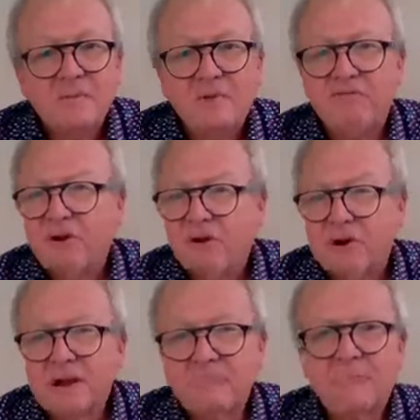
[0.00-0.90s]
I'll be
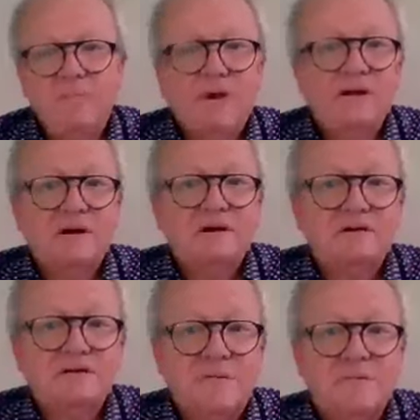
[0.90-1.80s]
following up
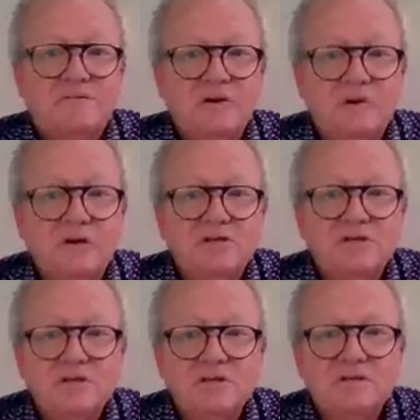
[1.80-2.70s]
on some of the
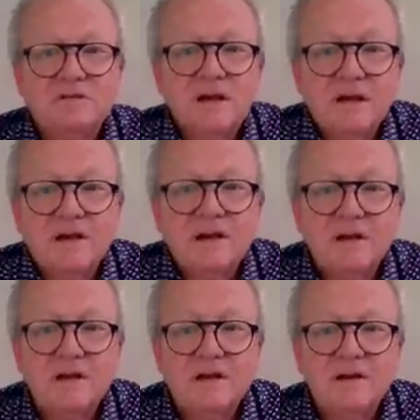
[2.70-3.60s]
questions,
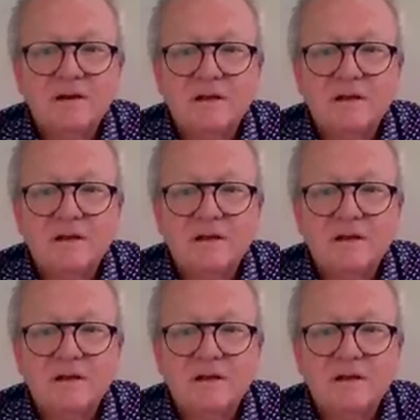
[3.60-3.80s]
and